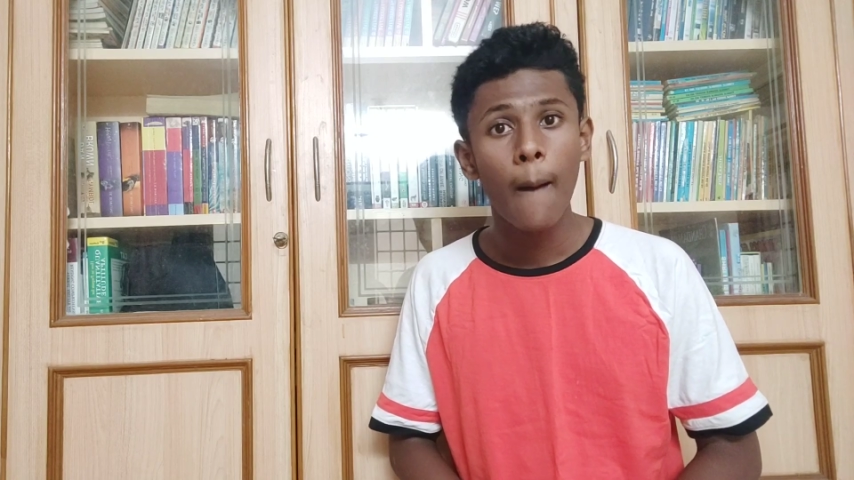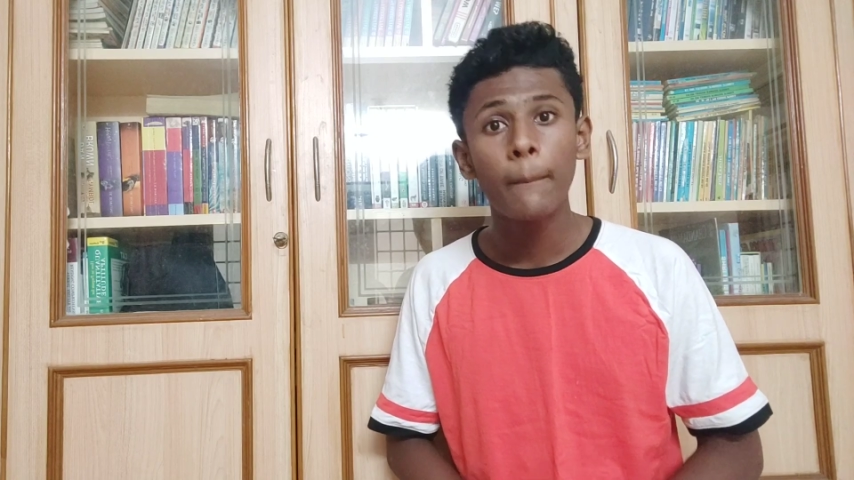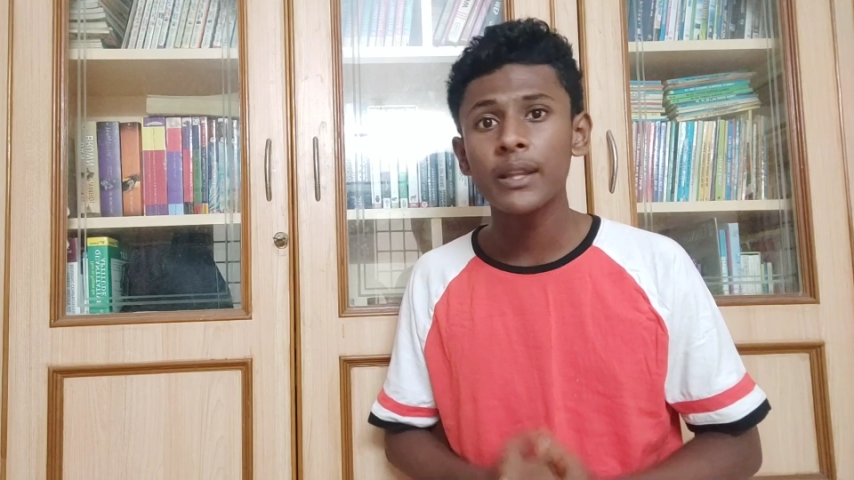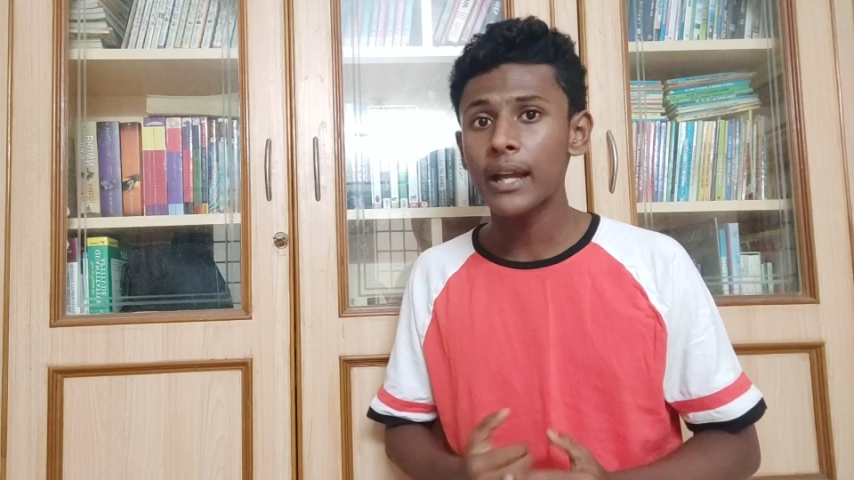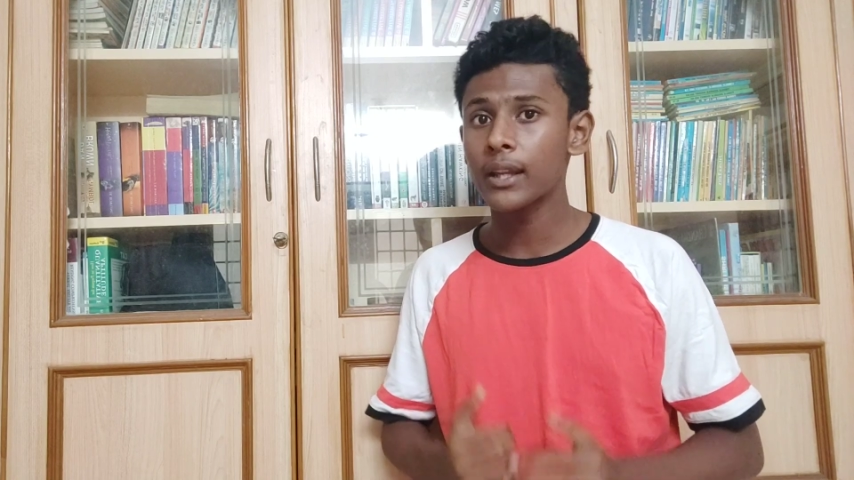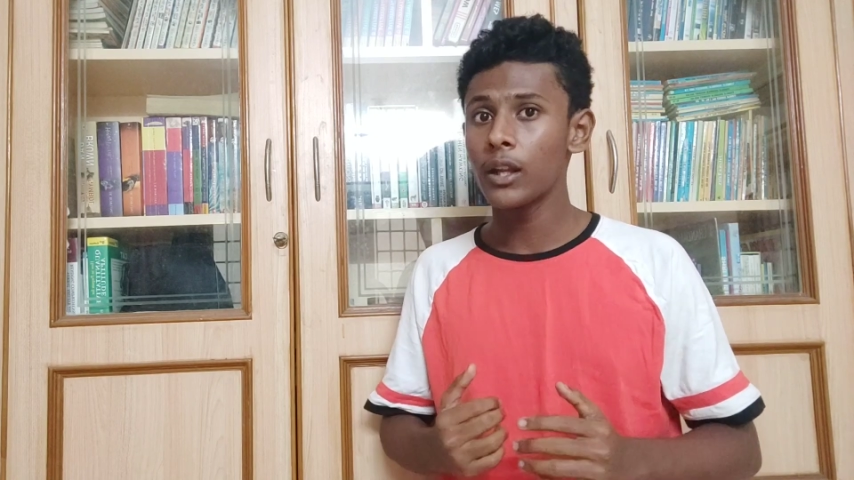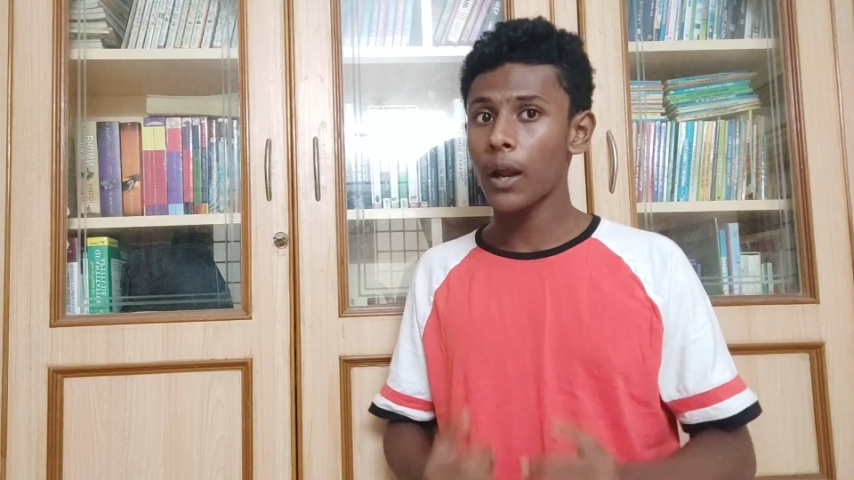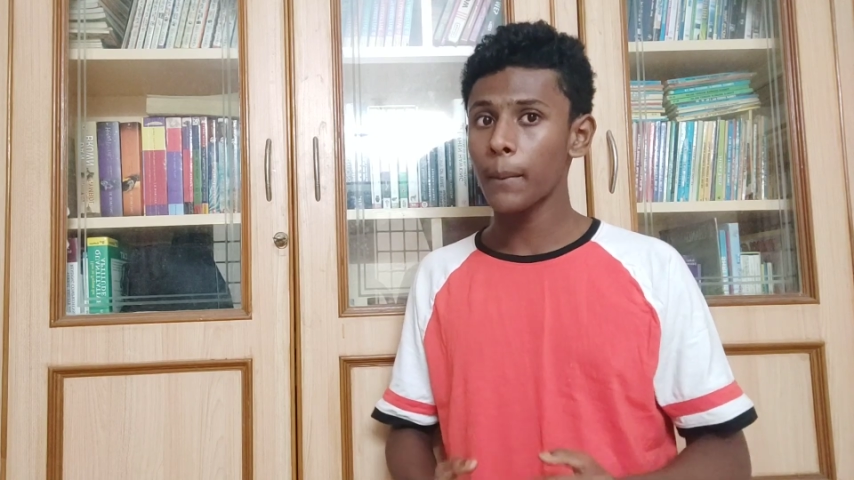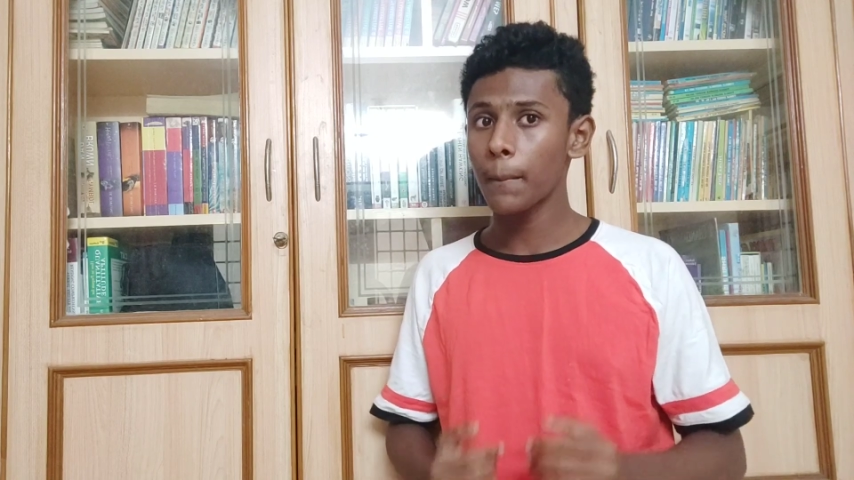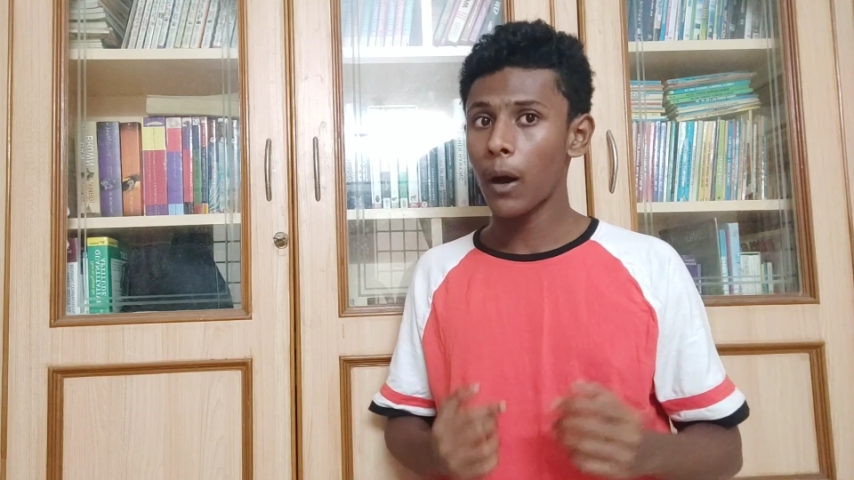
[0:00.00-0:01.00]
But that
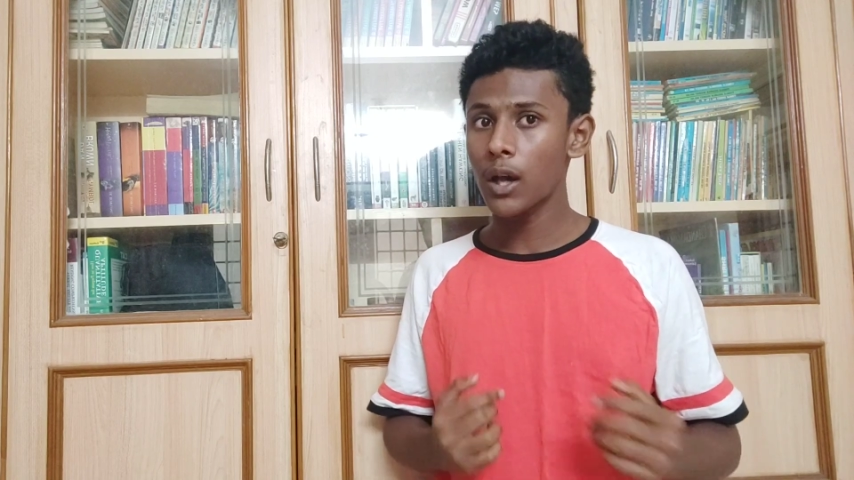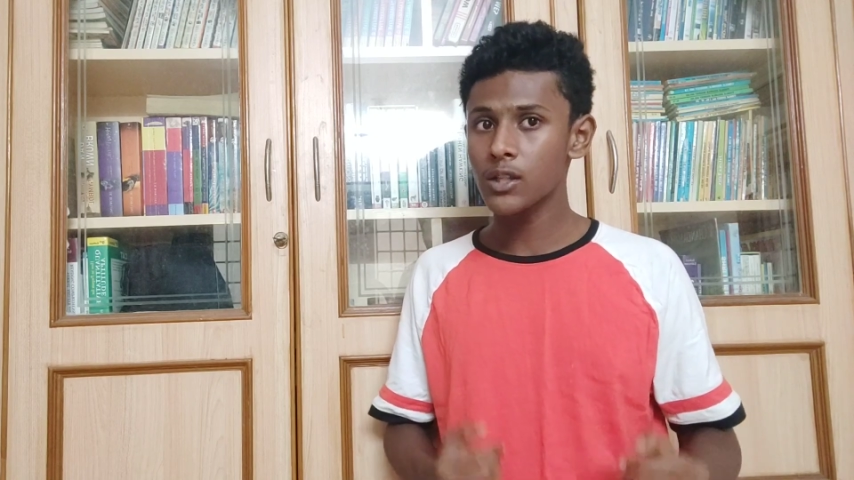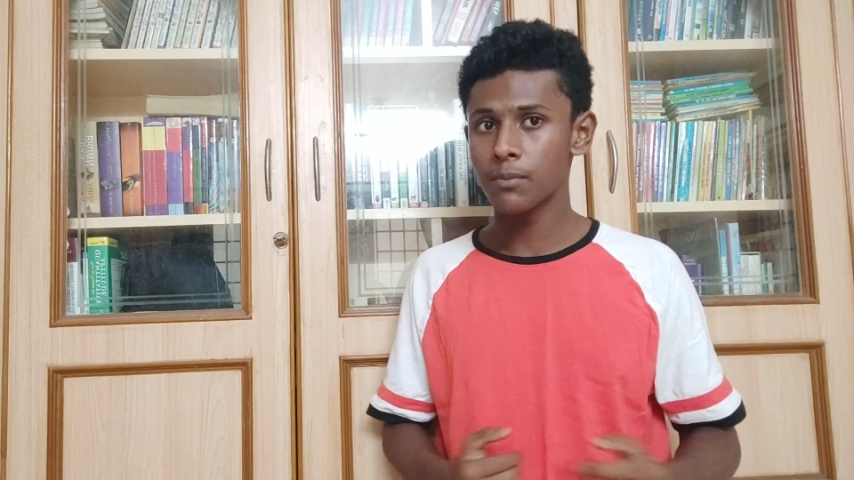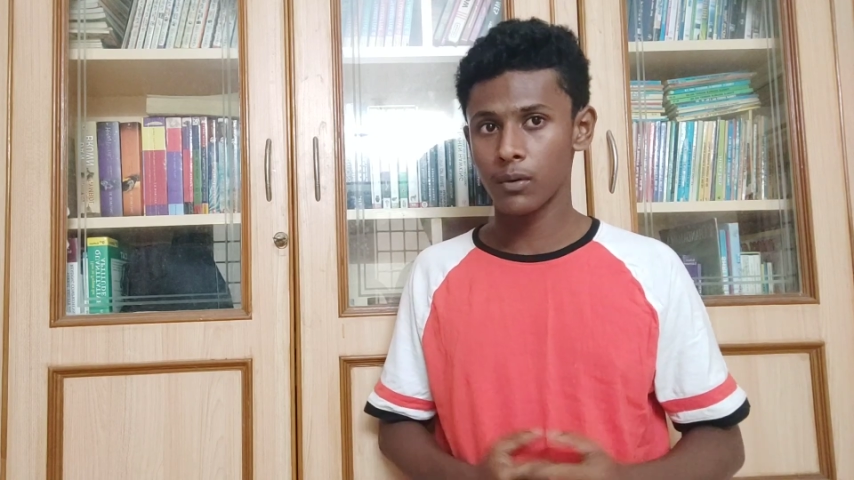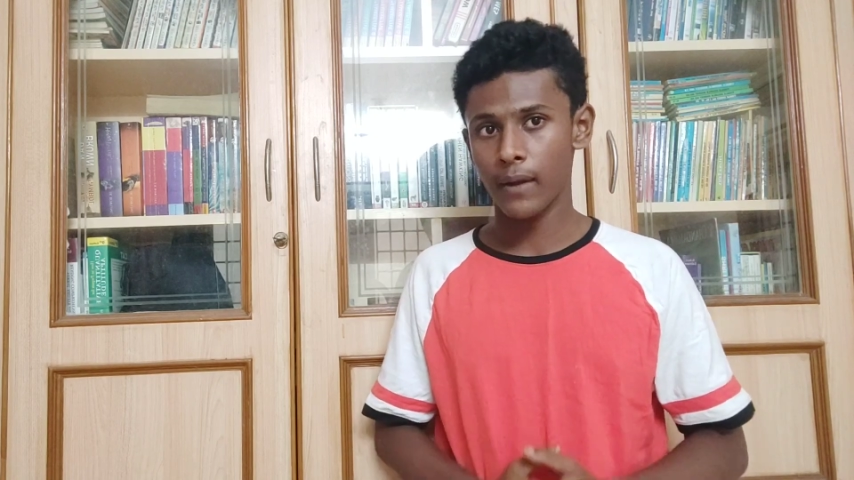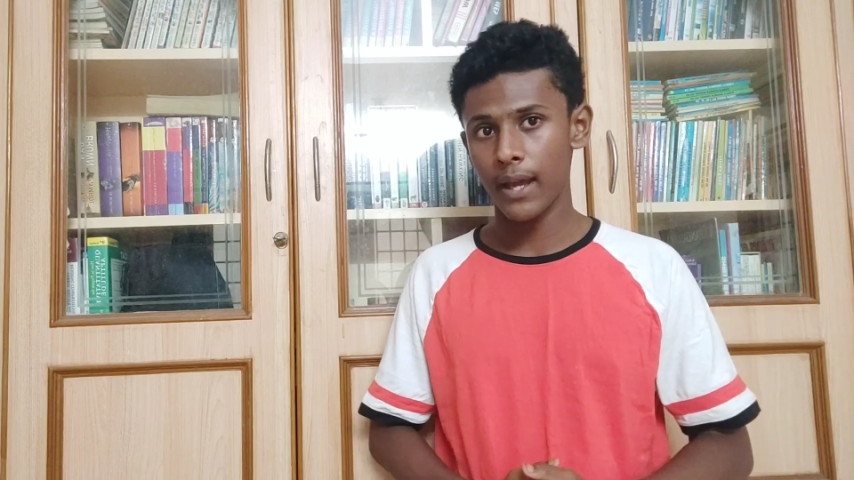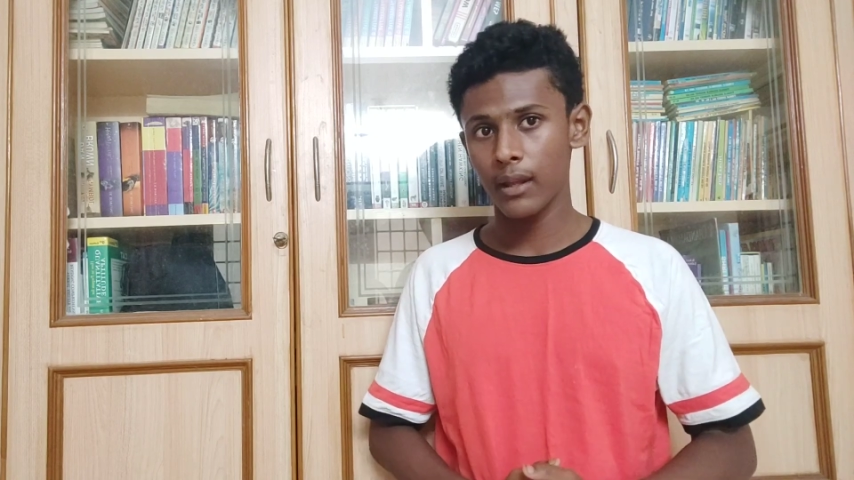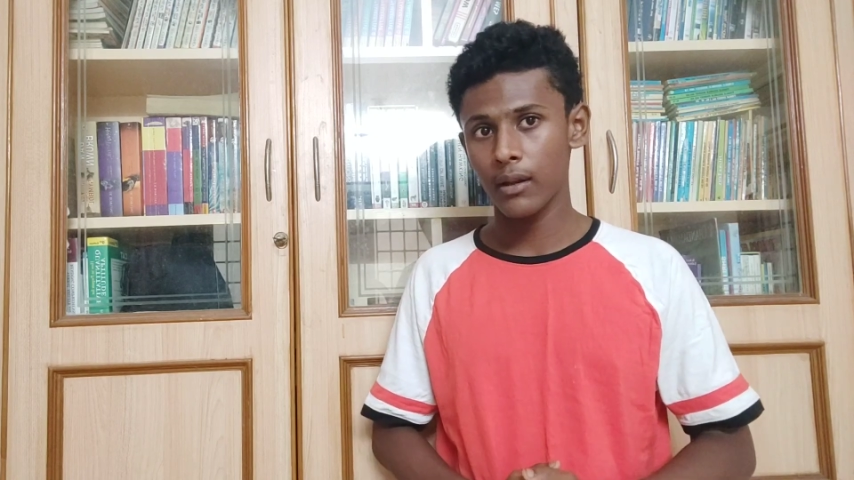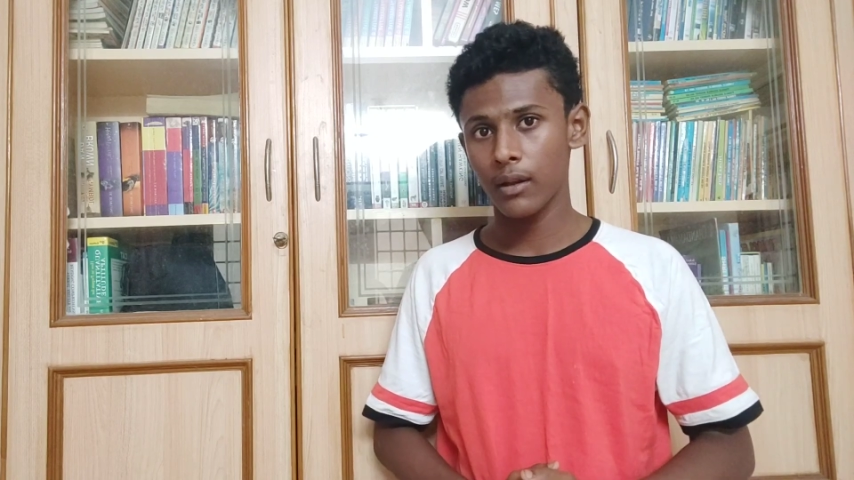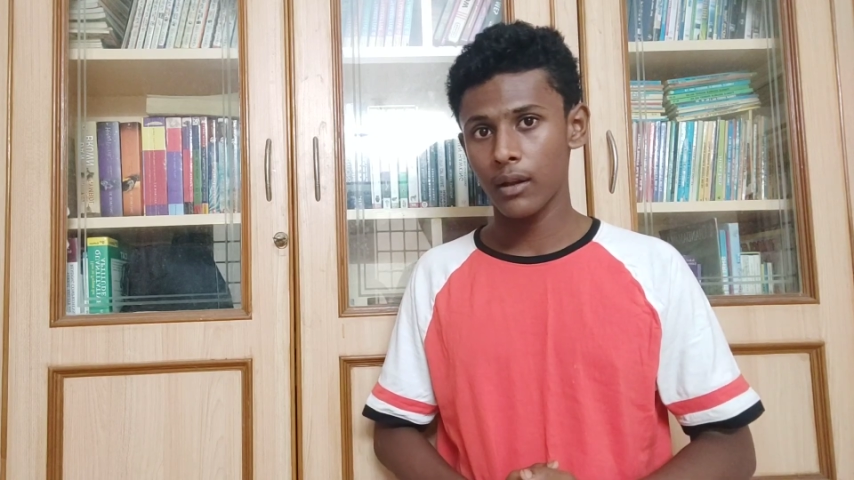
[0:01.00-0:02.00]
cannot be possible,
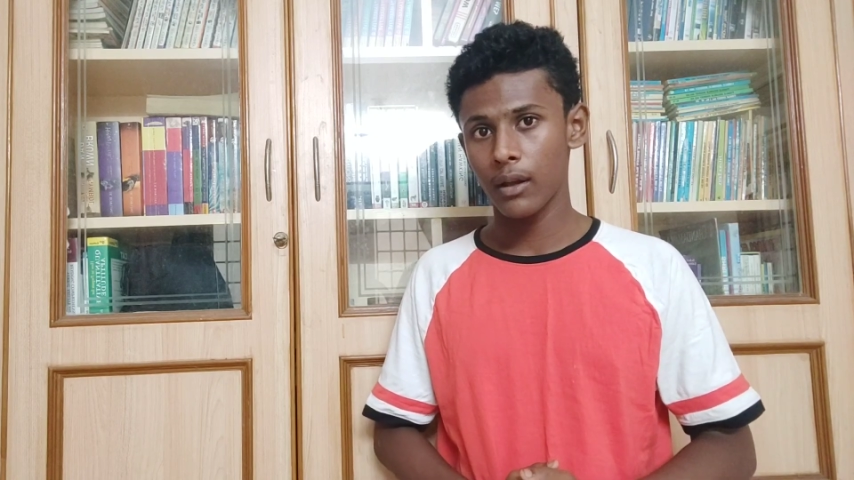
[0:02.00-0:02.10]
right?